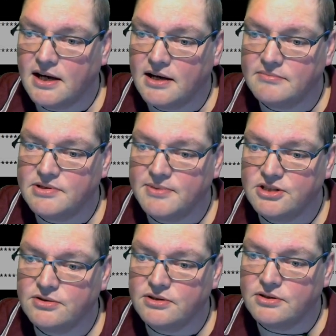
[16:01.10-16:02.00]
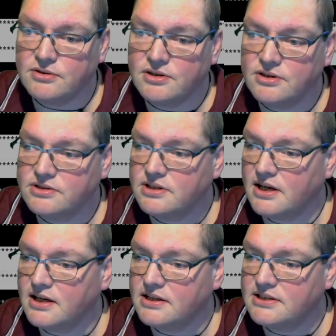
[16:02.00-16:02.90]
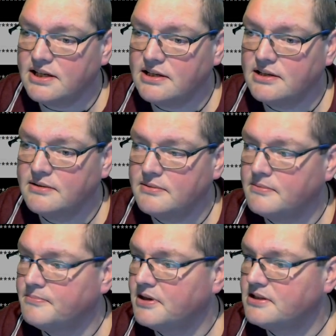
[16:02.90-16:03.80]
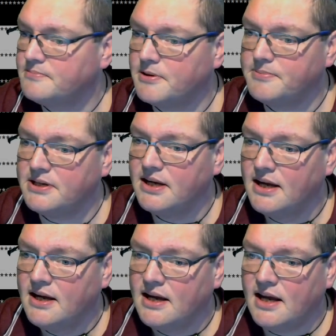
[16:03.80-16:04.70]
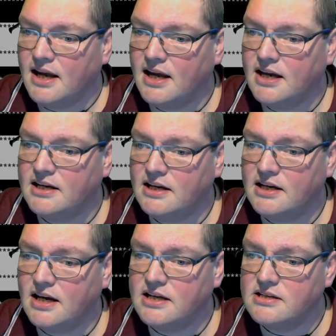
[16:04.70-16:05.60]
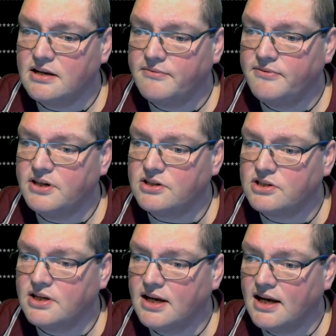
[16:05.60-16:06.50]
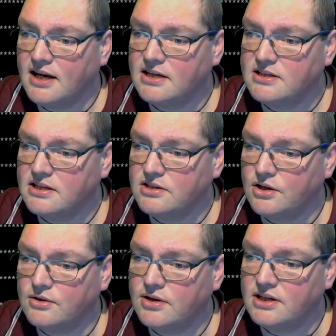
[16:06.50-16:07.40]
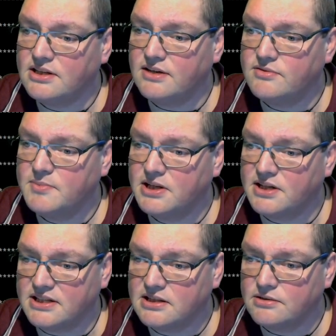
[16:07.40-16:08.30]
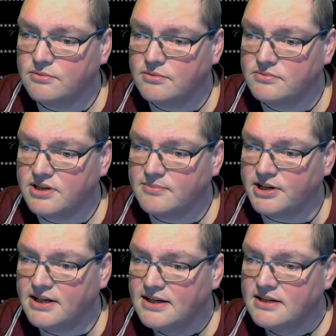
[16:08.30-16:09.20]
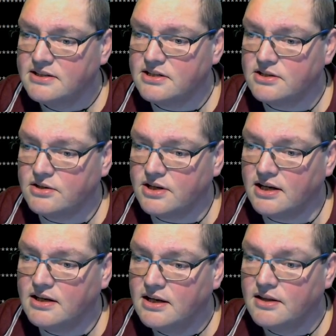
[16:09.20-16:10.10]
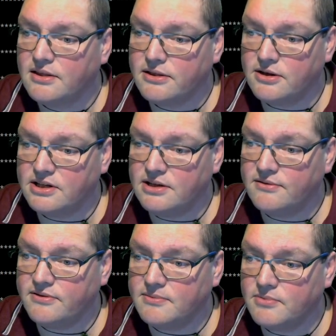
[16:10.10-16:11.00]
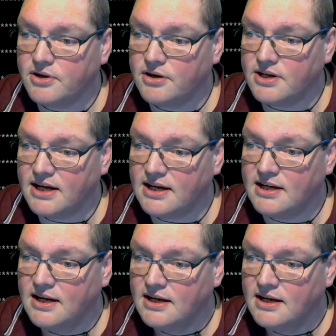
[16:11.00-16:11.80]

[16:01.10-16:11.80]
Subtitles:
to make sure that all those take place properly, and it has finished. And it says, it gives me a nice little summary. It says, okay, 30 of them were okay.